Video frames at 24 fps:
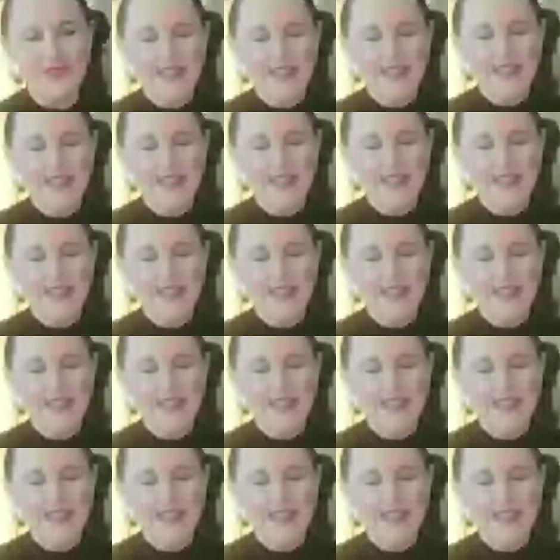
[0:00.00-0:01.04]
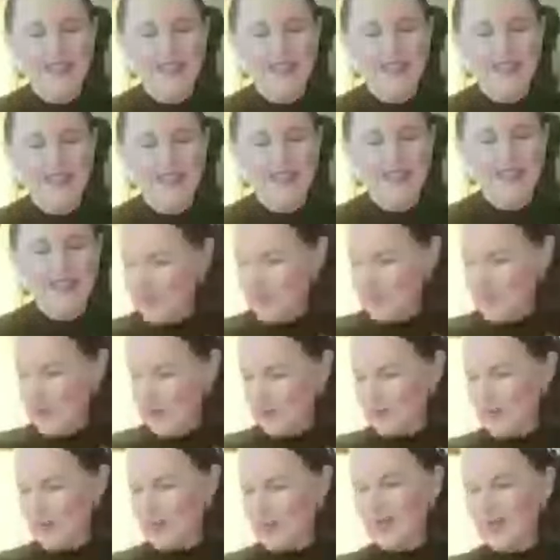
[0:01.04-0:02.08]
And
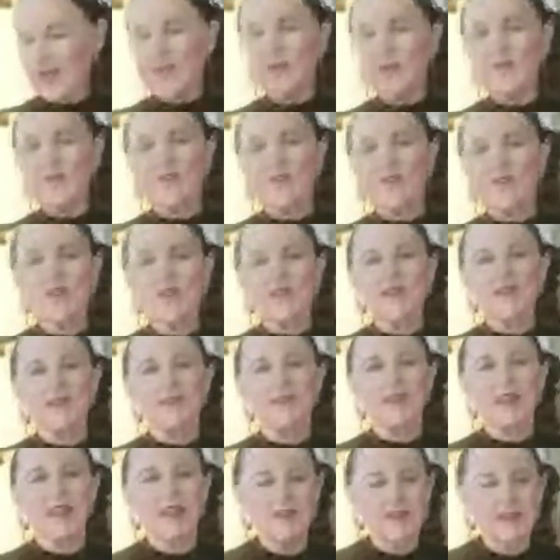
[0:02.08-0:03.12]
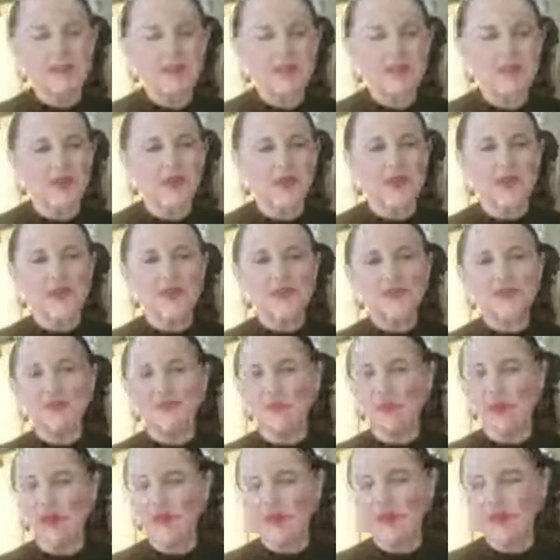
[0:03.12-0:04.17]
remember, they're heavy stories,
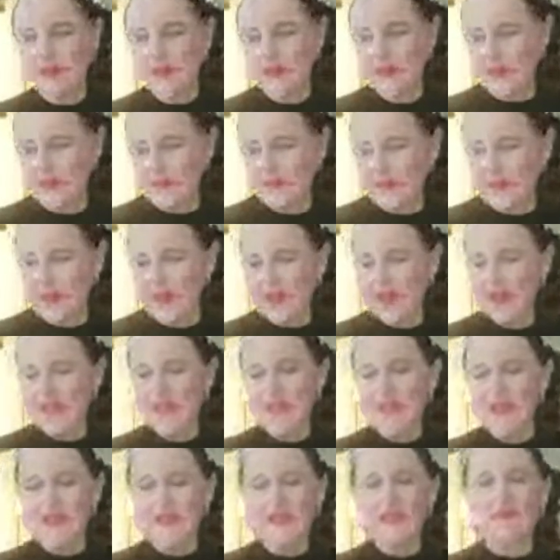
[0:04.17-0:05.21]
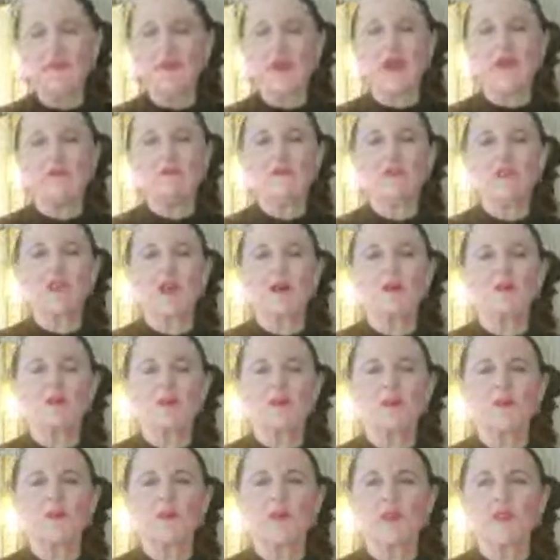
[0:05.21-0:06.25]
but hopefully it wraps up
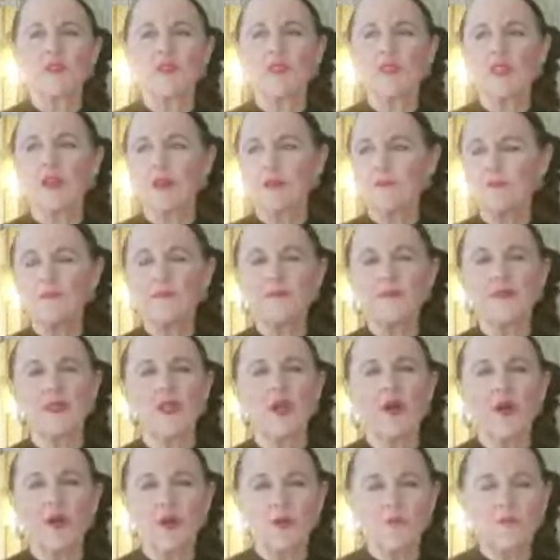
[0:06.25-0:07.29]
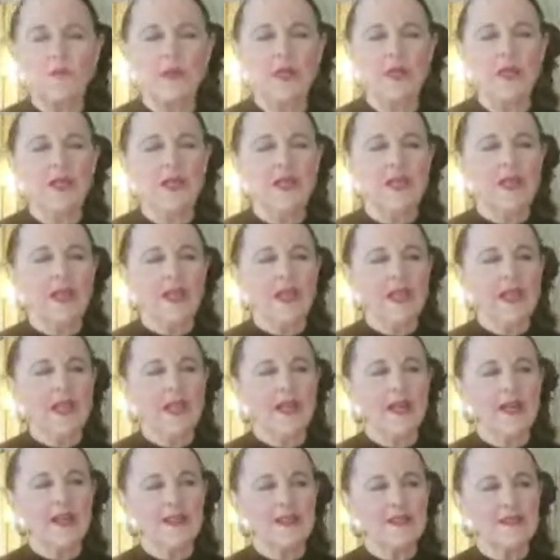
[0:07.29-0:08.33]
with hope.
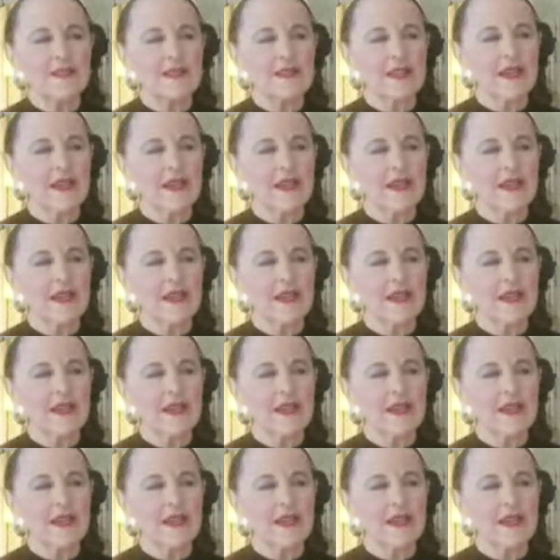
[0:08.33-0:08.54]
And